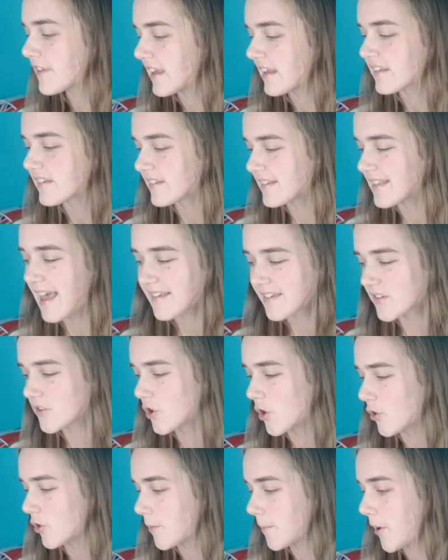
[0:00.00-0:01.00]
against
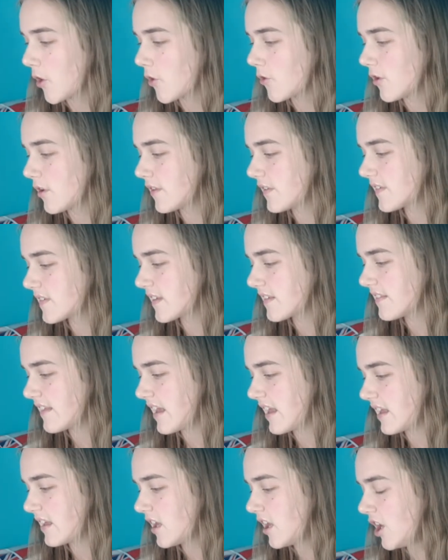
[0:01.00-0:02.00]
lesser-known opponents, and
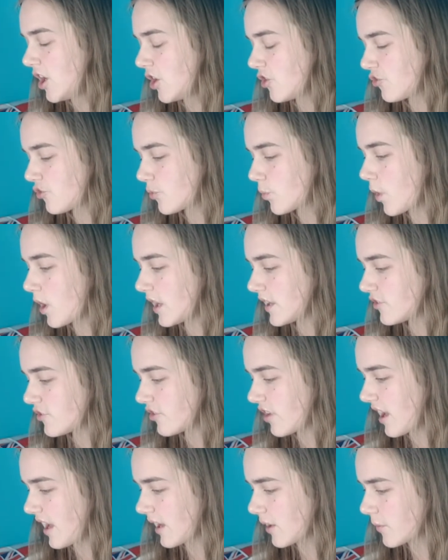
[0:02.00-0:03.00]
then Shuai
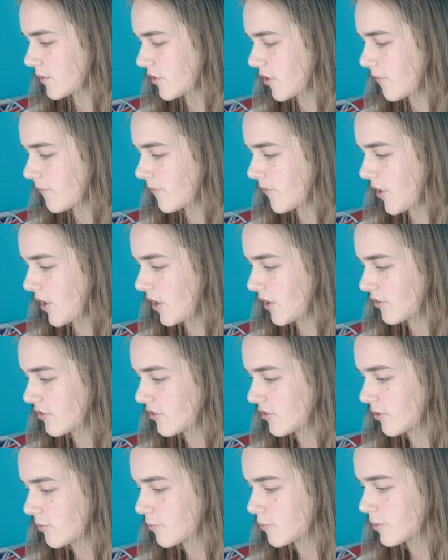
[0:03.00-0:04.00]
Zhang was her
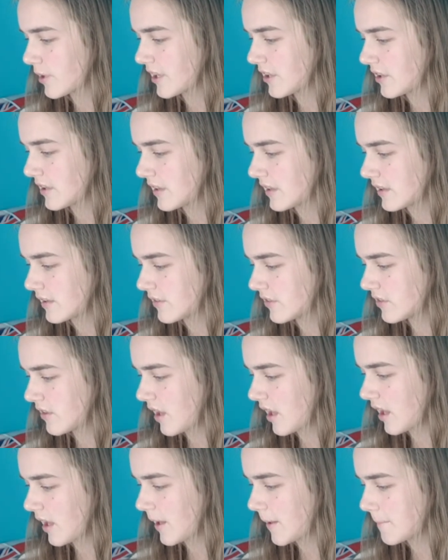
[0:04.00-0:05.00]
first real
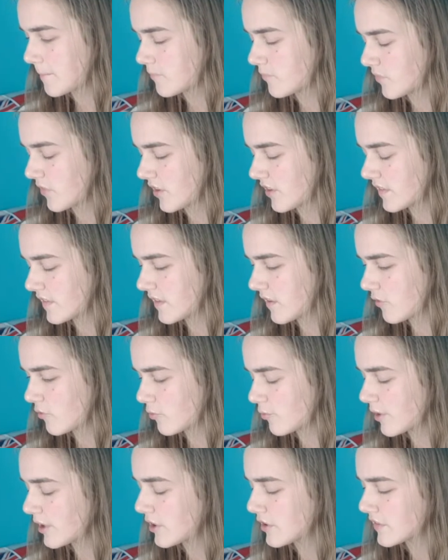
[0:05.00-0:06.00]

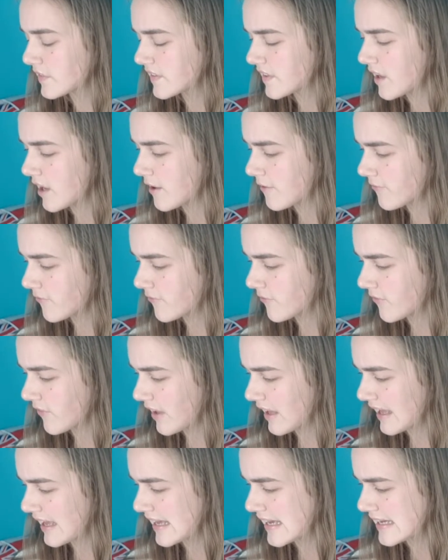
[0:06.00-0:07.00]
tough
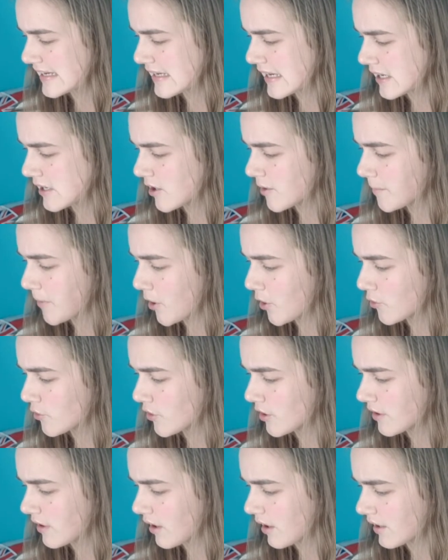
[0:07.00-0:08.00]

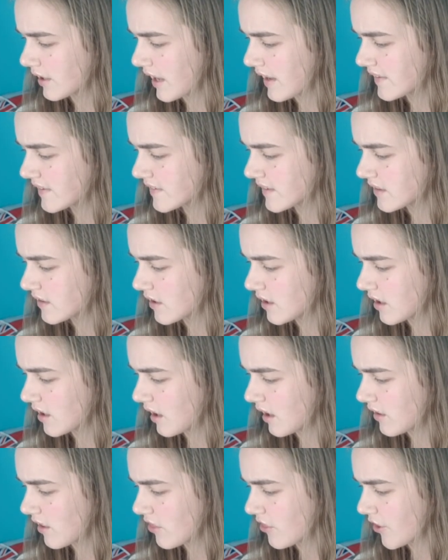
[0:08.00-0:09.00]
opponent, I guess, in
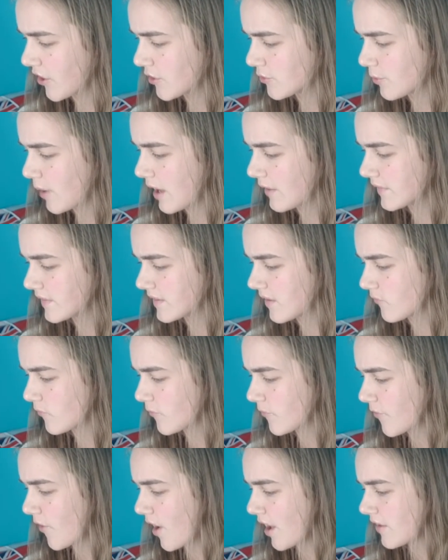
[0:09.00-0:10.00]
the third round.
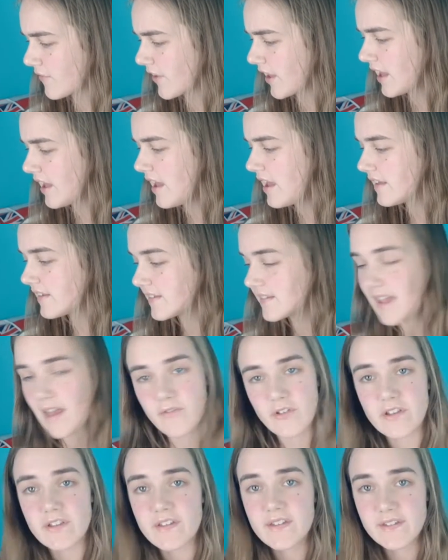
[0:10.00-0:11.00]

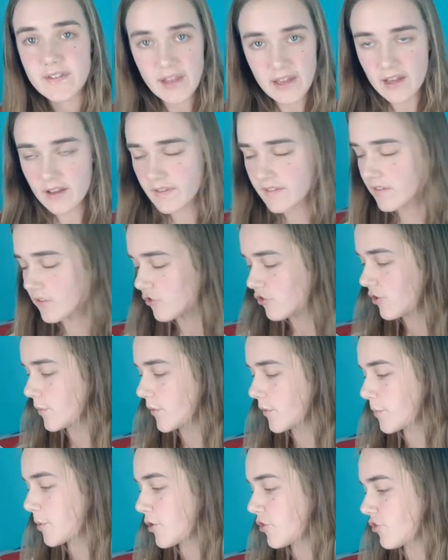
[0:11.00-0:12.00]
7-5-7-6, she
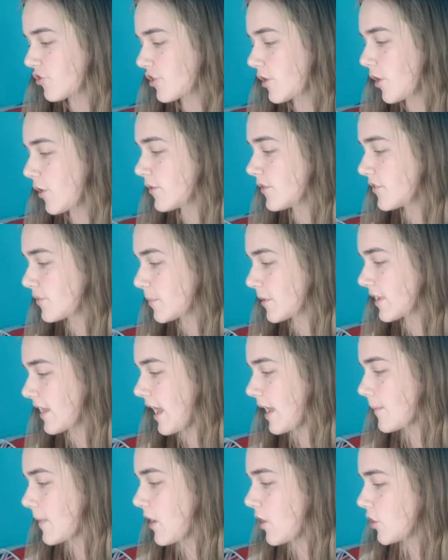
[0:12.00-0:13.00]
was pushed close but
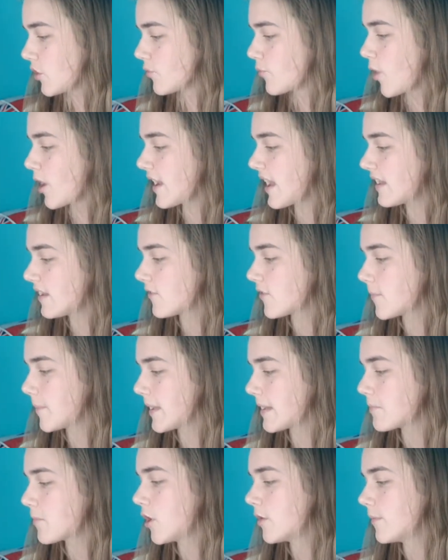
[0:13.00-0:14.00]
came out on the right end of the
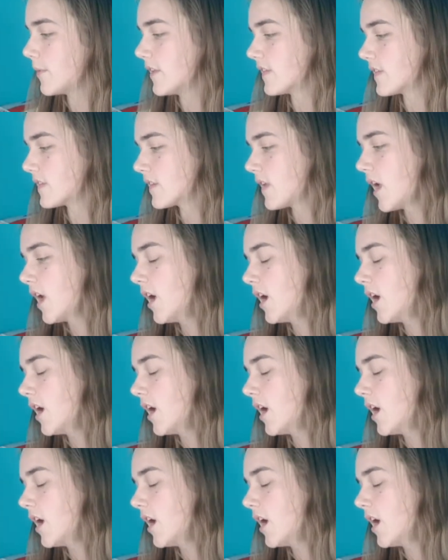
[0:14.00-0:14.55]
big moments.